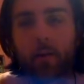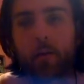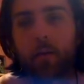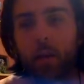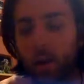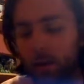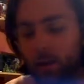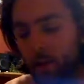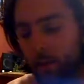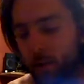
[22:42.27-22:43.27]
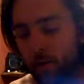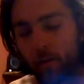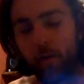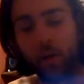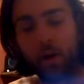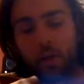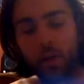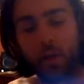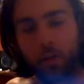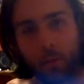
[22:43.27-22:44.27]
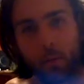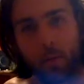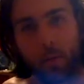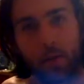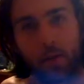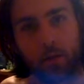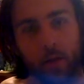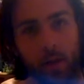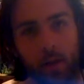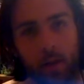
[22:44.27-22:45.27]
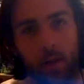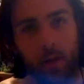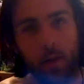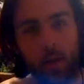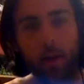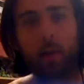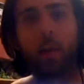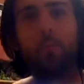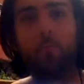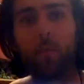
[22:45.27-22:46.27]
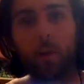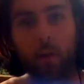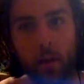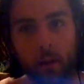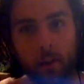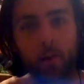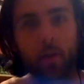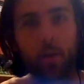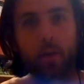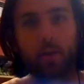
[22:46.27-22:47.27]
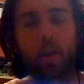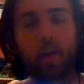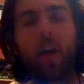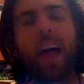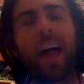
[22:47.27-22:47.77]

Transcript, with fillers: is there's the concept of if you actually can create perpetual energy that can keep building and storing itself,